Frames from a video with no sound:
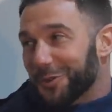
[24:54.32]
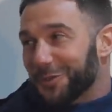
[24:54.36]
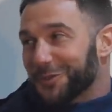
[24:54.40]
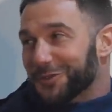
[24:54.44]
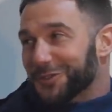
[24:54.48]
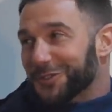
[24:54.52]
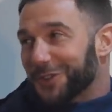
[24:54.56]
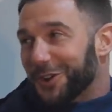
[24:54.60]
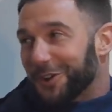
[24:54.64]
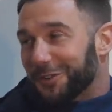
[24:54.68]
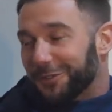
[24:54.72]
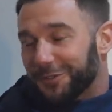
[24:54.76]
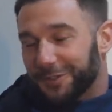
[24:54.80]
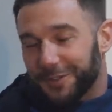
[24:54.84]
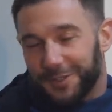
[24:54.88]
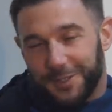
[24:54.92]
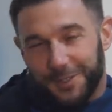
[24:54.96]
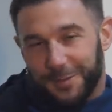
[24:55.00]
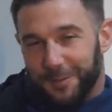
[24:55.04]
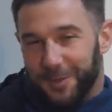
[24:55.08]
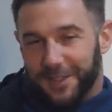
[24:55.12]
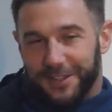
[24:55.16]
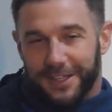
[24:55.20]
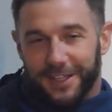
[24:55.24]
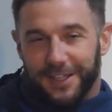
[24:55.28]
move, stuff.
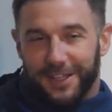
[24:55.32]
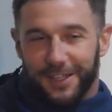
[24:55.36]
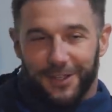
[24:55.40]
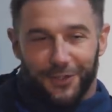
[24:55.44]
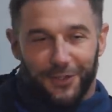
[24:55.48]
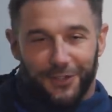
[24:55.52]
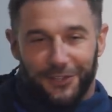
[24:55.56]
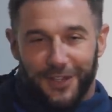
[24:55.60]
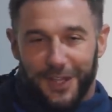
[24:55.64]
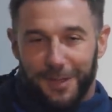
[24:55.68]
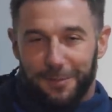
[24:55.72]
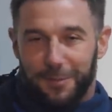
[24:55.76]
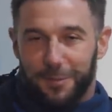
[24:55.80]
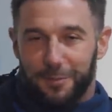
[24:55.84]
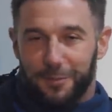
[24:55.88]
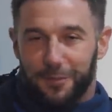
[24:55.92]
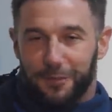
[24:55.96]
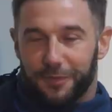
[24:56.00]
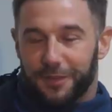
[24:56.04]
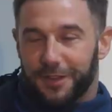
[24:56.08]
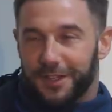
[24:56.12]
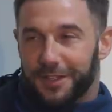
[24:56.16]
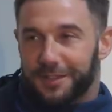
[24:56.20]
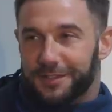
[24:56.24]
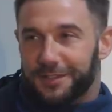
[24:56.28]
But I think he got time to
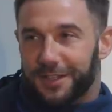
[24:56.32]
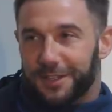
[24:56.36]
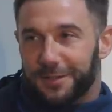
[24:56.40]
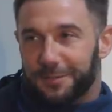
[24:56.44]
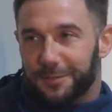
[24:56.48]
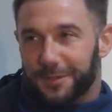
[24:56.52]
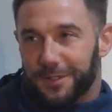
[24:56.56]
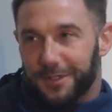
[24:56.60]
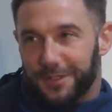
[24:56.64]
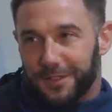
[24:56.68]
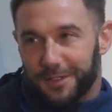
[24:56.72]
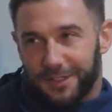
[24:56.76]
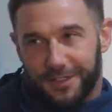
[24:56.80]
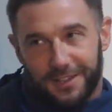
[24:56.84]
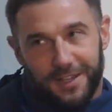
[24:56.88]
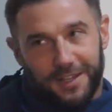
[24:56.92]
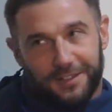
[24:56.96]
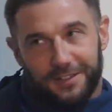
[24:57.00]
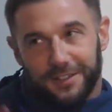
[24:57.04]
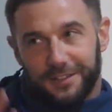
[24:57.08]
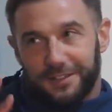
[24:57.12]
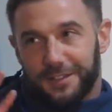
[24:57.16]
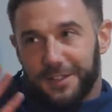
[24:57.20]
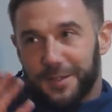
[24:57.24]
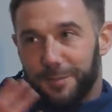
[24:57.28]
move it this time. He
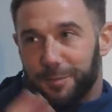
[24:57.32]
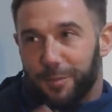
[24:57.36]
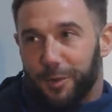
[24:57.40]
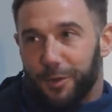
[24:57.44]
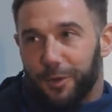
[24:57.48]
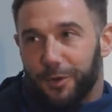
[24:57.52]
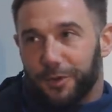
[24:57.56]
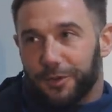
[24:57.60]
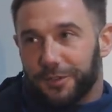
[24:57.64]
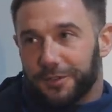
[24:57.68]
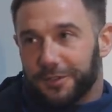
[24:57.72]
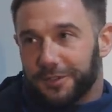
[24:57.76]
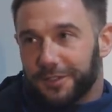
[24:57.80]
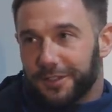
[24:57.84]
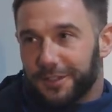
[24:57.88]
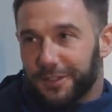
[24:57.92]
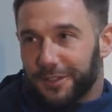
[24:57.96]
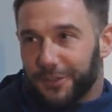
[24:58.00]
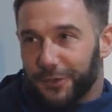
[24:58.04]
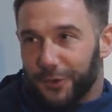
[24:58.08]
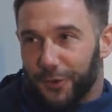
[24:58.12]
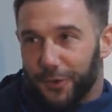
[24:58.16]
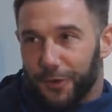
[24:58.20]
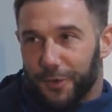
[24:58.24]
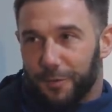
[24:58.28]
kicked the teapot and
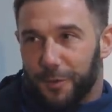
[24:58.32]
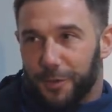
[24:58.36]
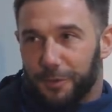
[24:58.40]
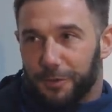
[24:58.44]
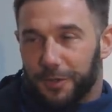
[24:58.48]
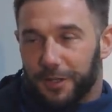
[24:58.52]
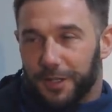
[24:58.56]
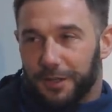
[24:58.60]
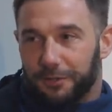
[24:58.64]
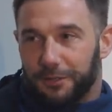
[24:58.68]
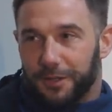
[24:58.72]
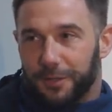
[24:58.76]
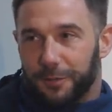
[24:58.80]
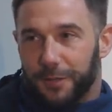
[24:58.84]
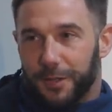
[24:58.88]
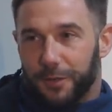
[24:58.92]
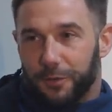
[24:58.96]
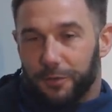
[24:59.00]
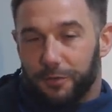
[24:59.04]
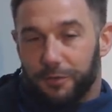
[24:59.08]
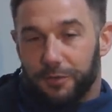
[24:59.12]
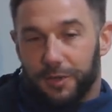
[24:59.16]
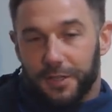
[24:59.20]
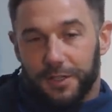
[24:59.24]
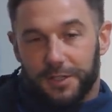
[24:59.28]
all the milk and everything went
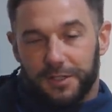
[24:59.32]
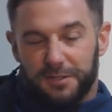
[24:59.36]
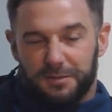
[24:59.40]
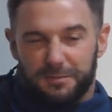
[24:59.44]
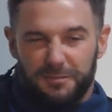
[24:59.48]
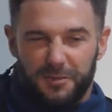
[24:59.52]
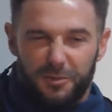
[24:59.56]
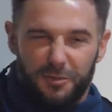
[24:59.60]
over, and